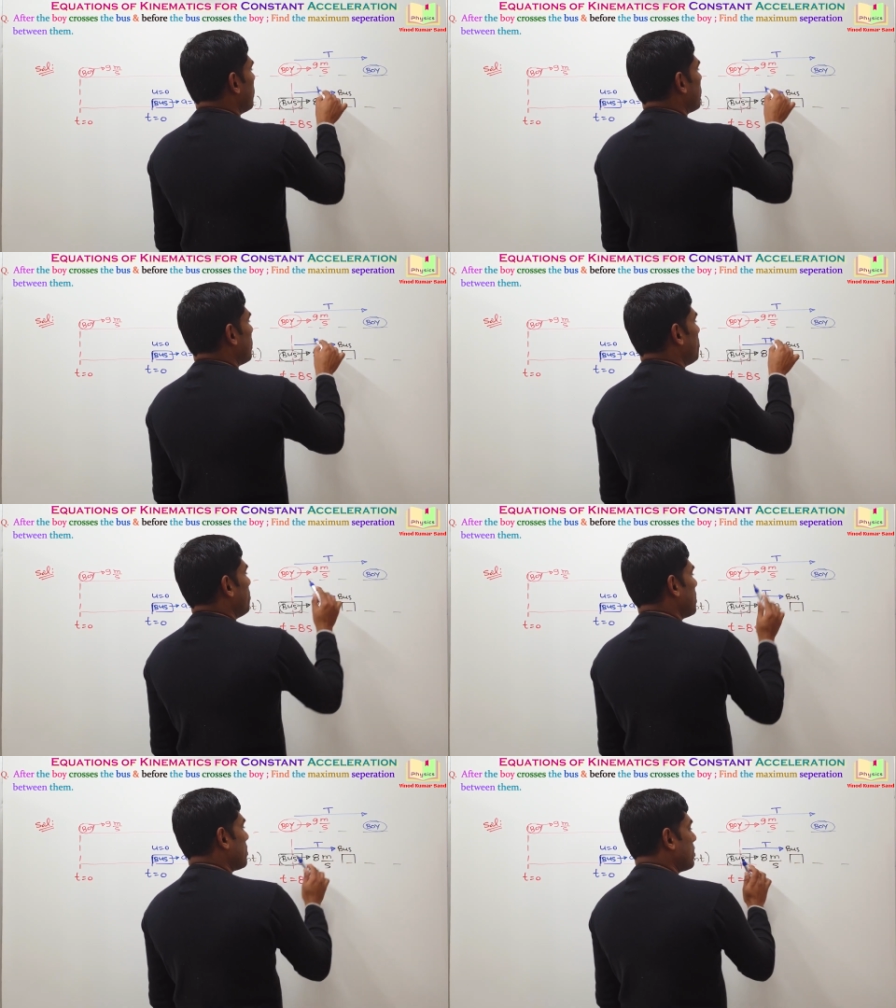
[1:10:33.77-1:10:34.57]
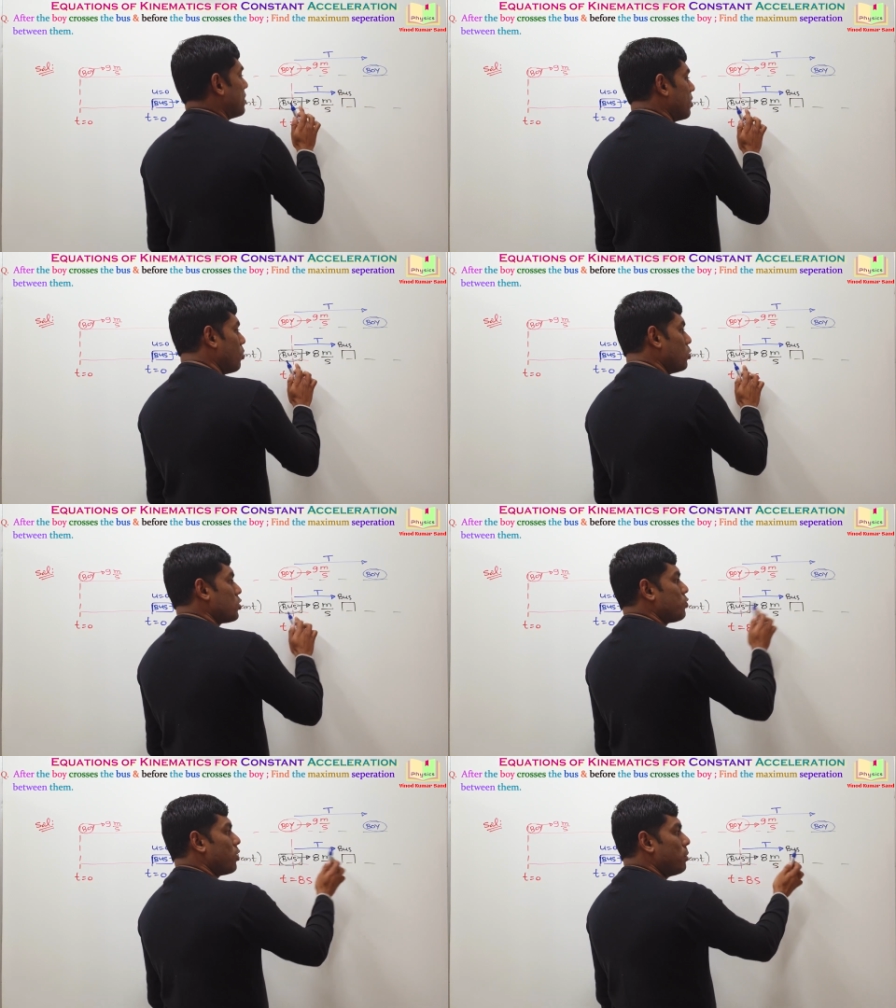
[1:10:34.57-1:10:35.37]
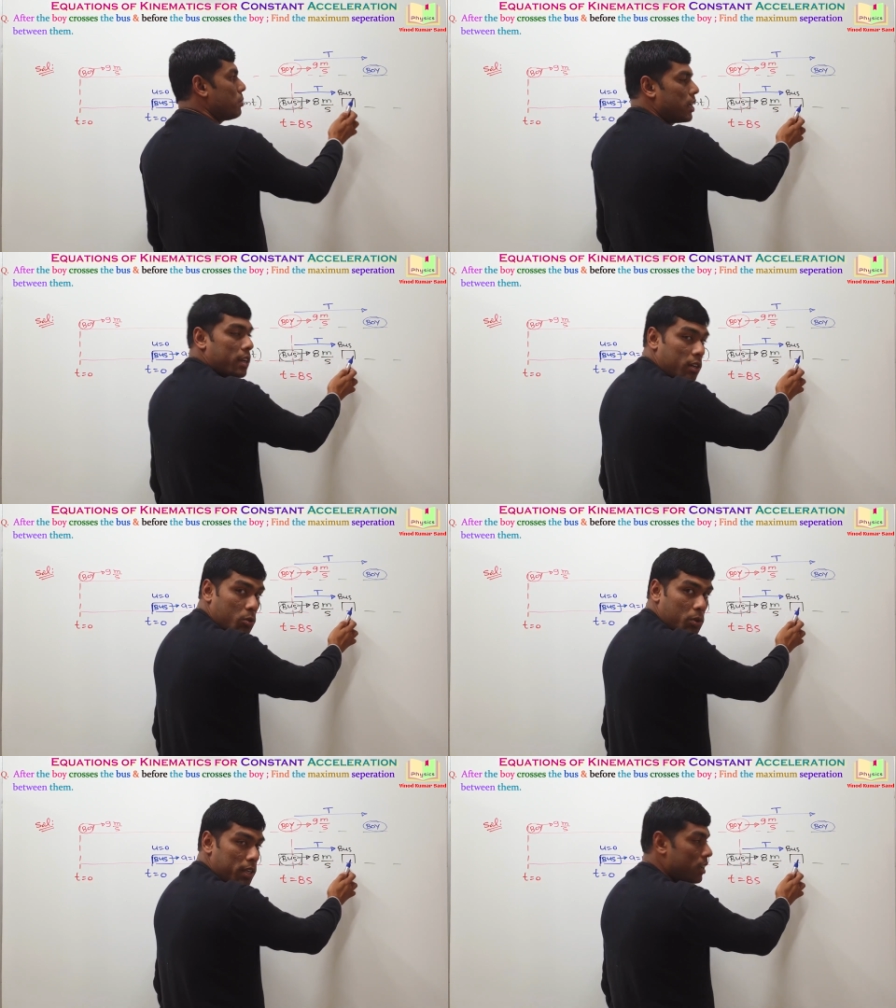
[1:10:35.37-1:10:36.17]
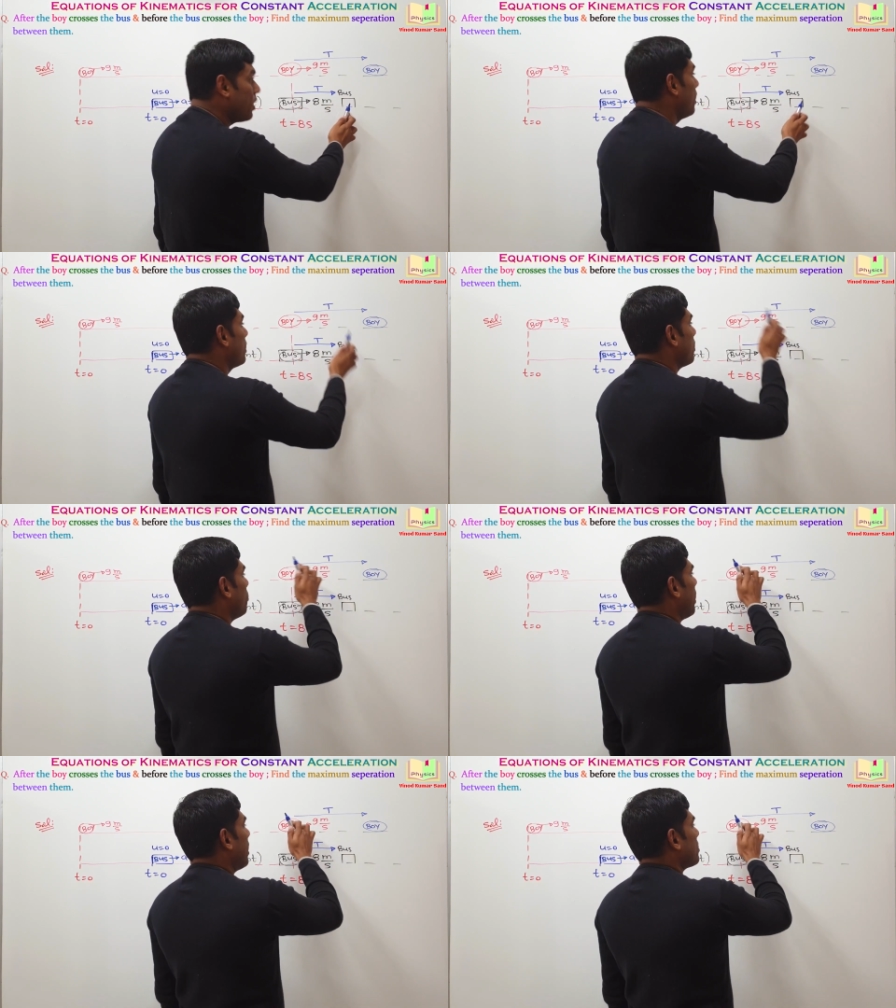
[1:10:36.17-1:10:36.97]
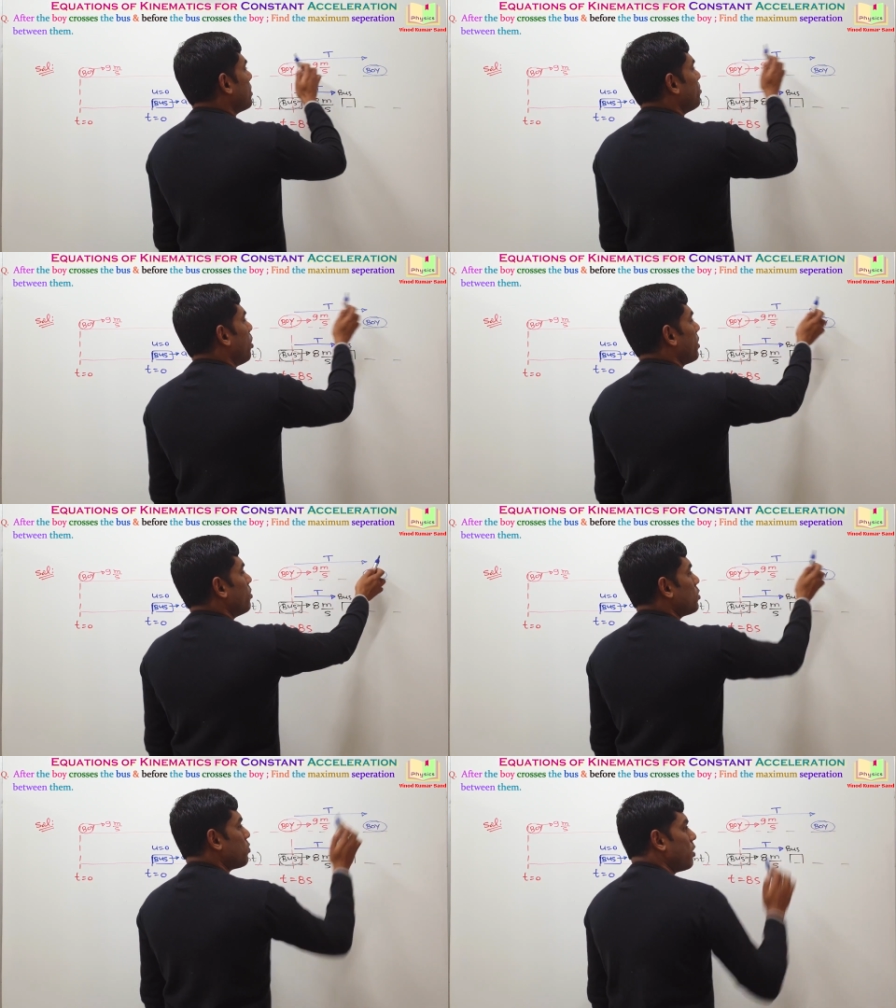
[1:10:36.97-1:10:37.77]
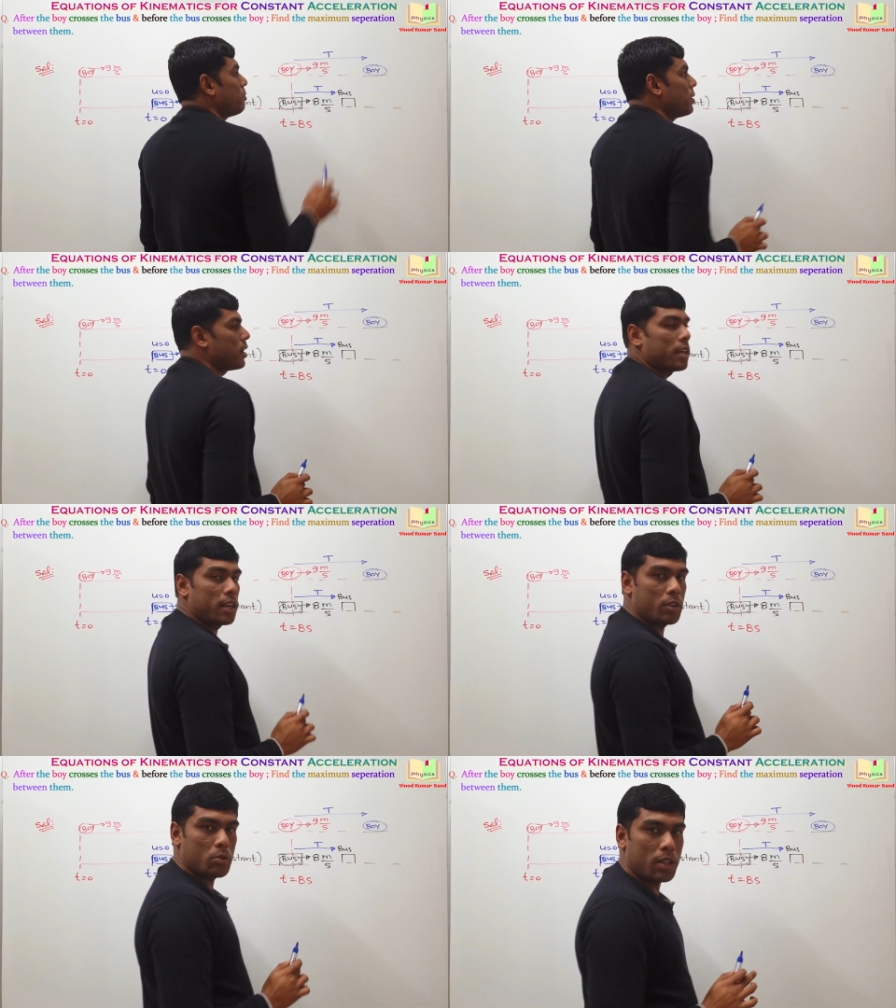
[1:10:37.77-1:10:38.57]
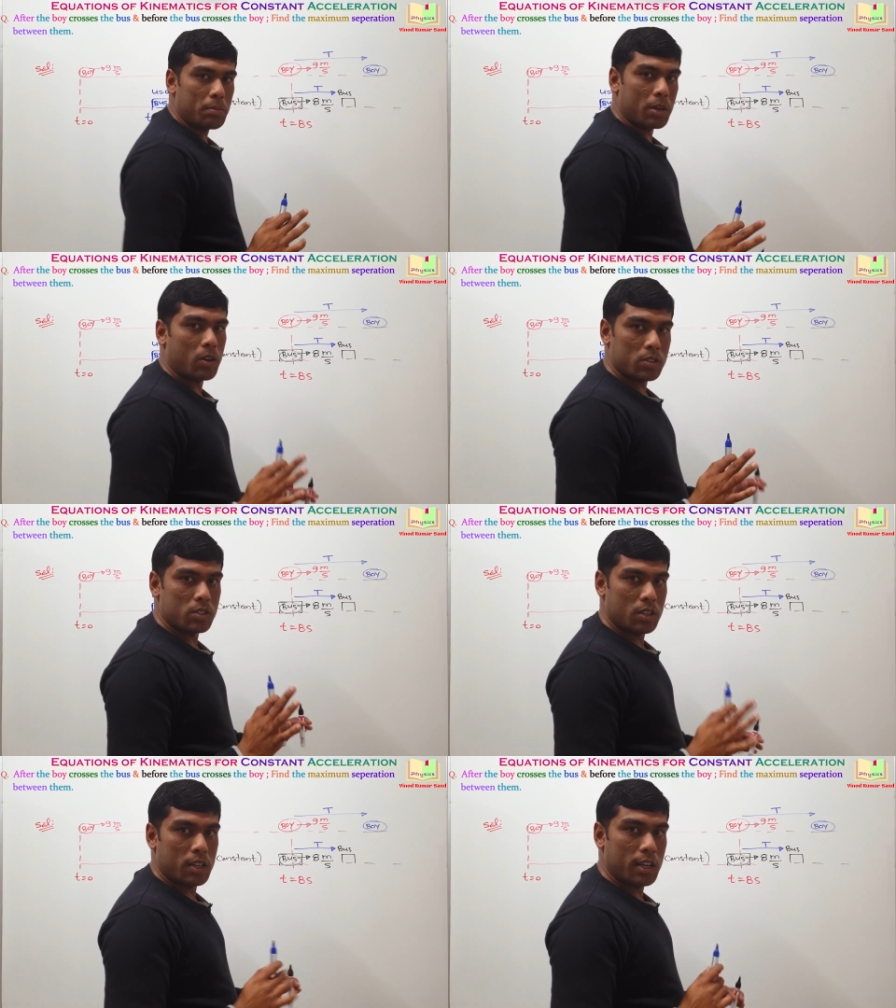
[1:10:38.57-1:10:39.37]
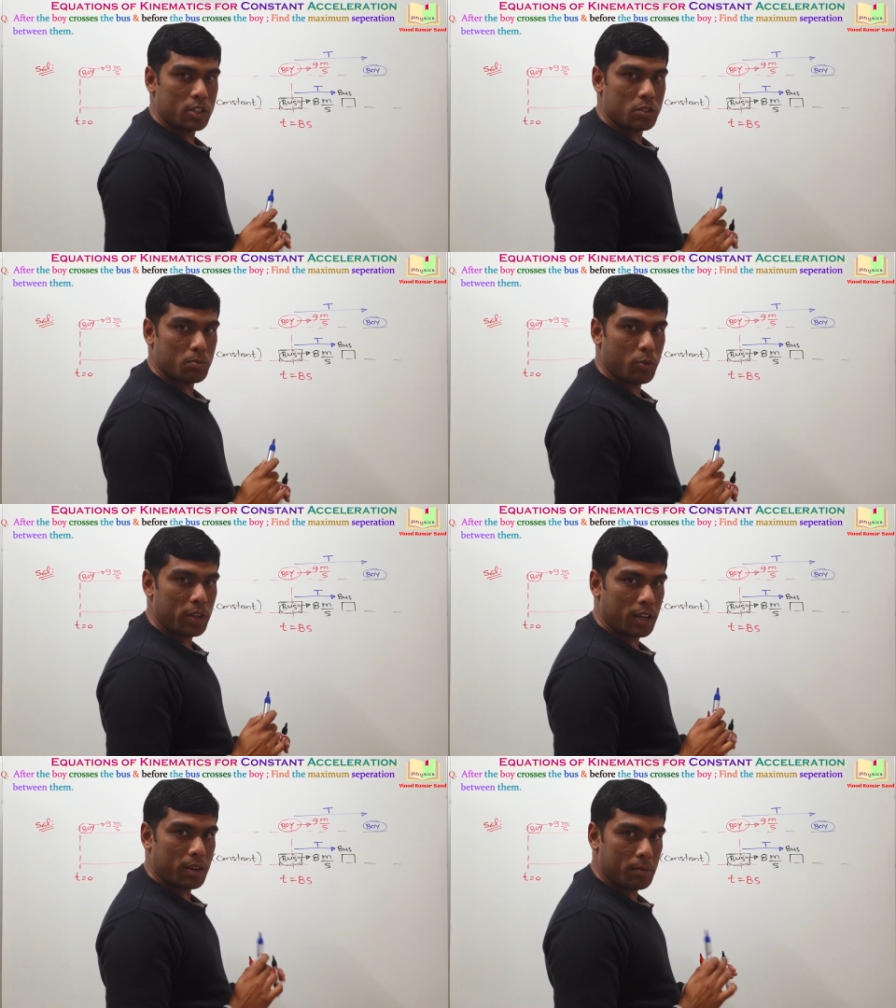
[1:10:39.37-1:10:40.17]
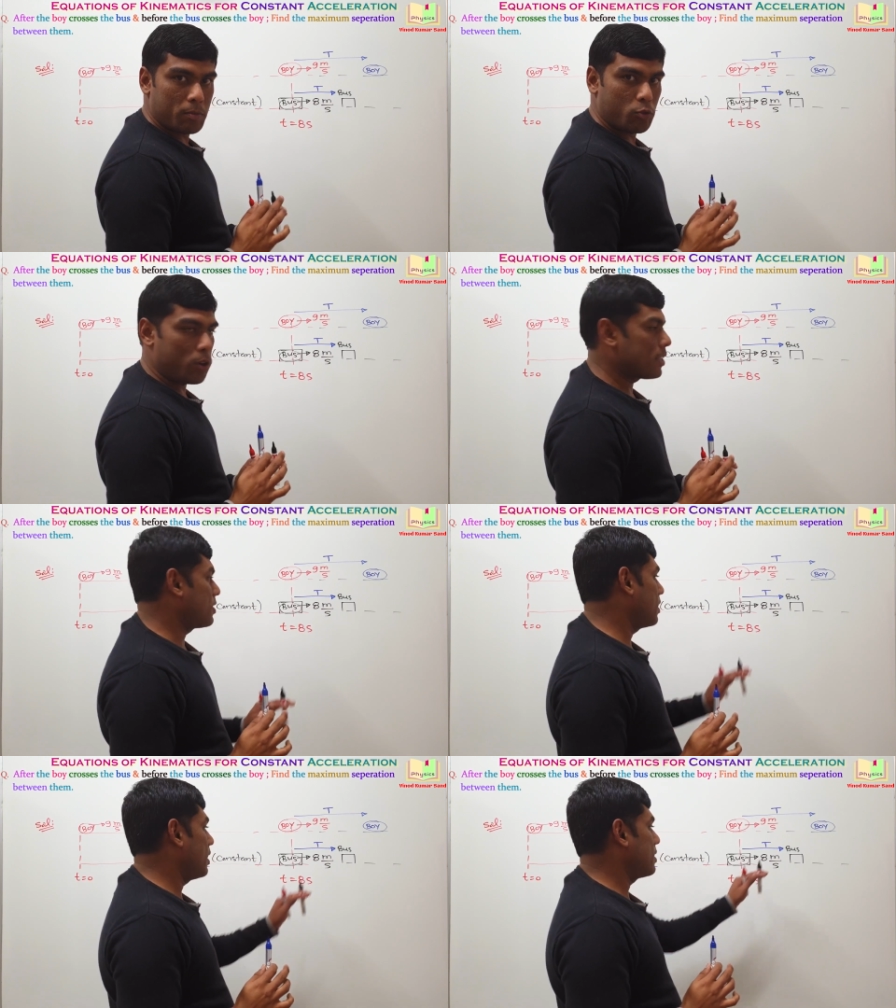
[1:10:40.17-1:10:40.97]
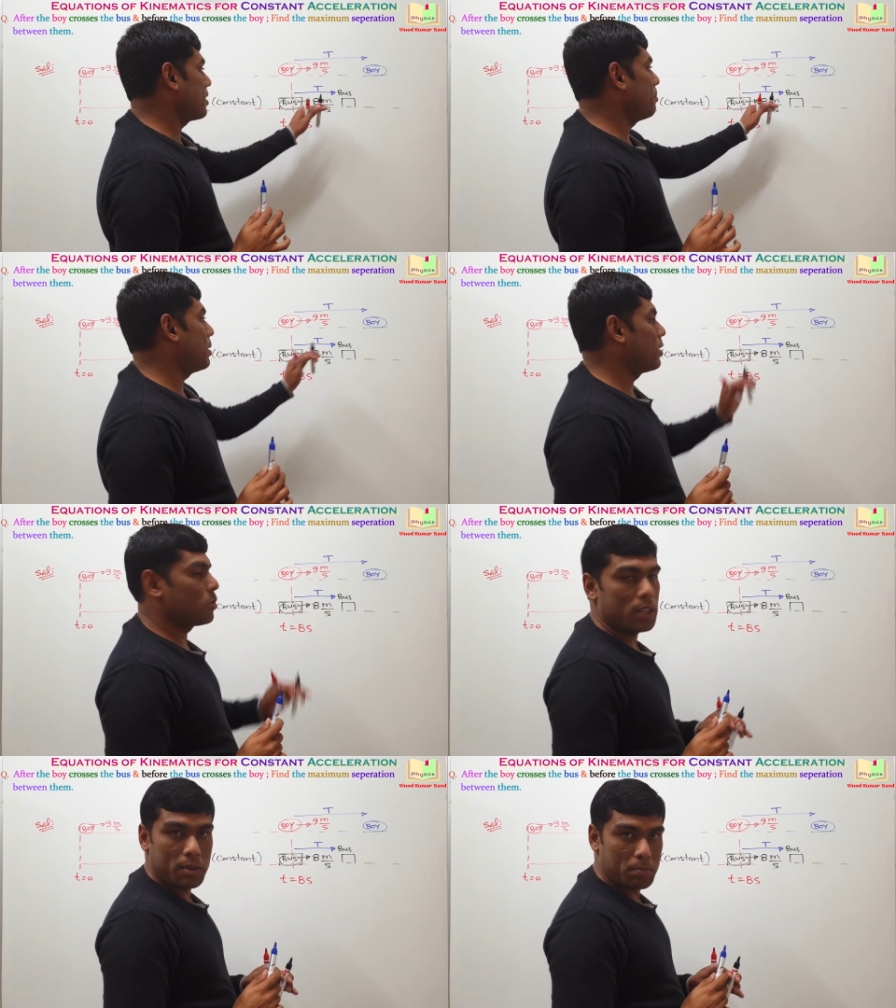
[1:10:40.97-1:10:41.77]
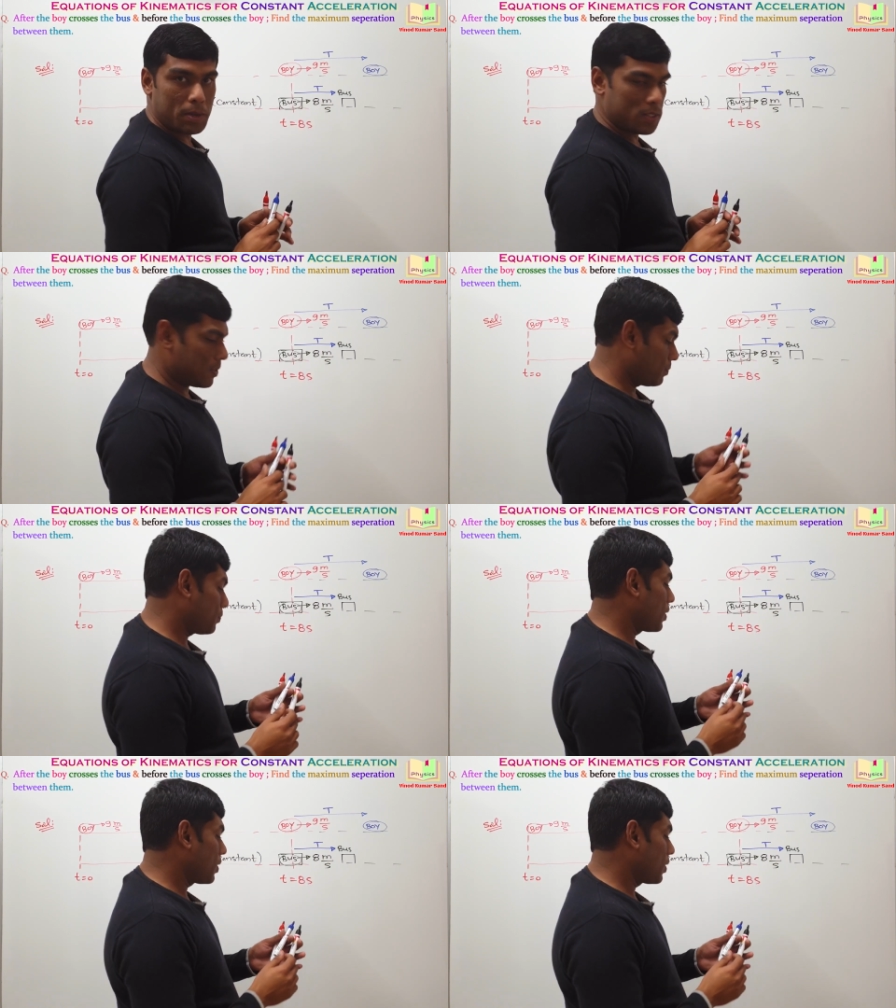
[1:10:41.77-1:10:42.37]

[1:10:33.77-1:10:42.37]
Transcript: the bus goes from here to here, while as the boy goes from here to there, because it's moving faster as compared to the bus.